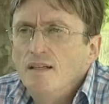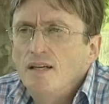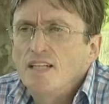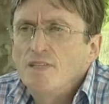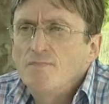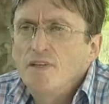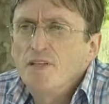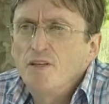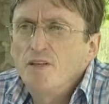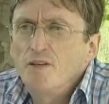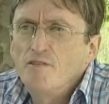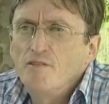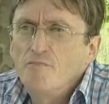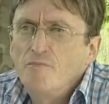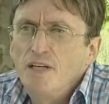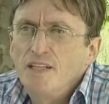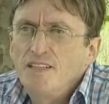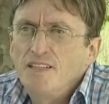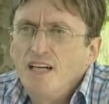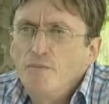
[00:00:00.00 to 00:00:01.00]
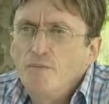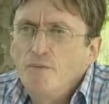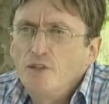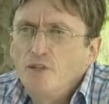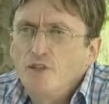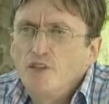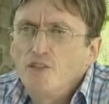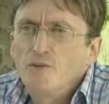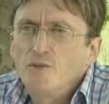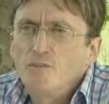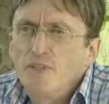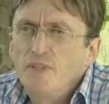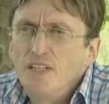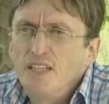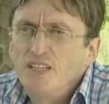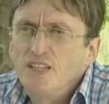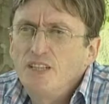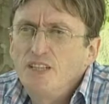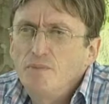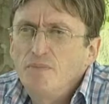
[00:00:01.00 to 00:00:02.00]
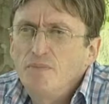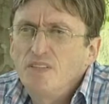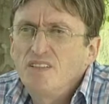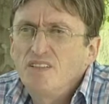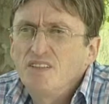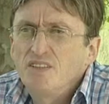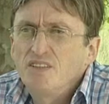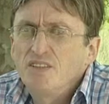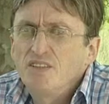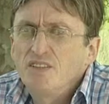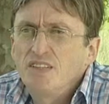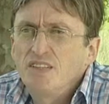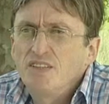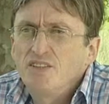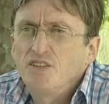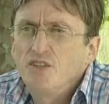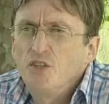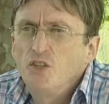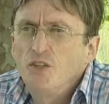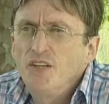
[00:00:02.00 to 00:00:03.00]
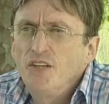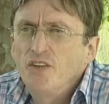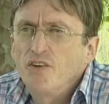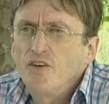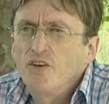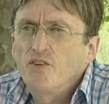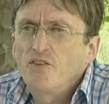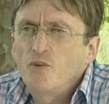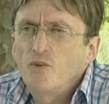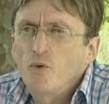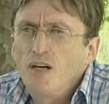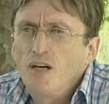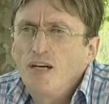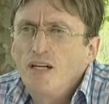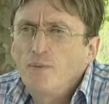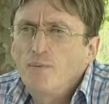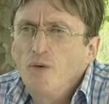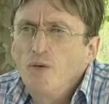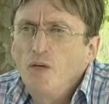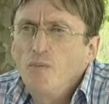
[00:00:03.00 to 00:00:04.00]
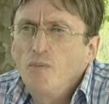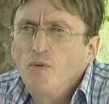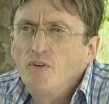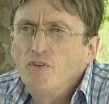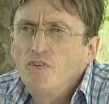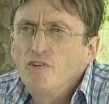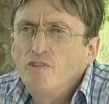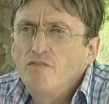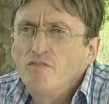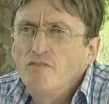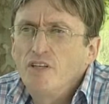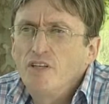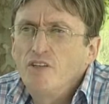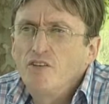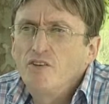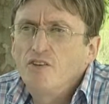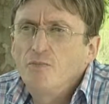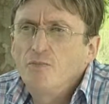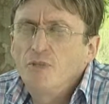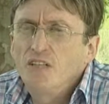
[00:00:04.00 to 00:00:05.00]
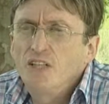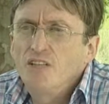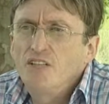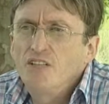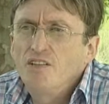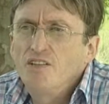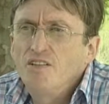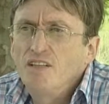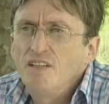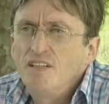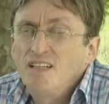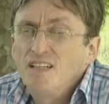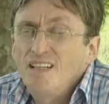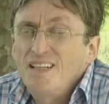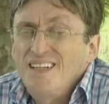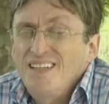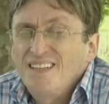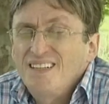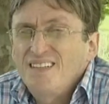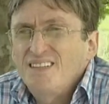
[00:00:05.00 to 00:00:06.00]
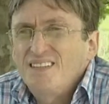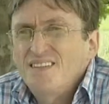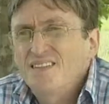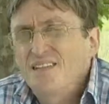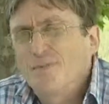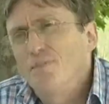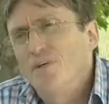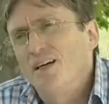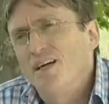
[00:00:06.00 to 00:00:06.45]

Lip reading: I spend a lot of my time in contemplation, because it's during those quiet moments of introspection that I get some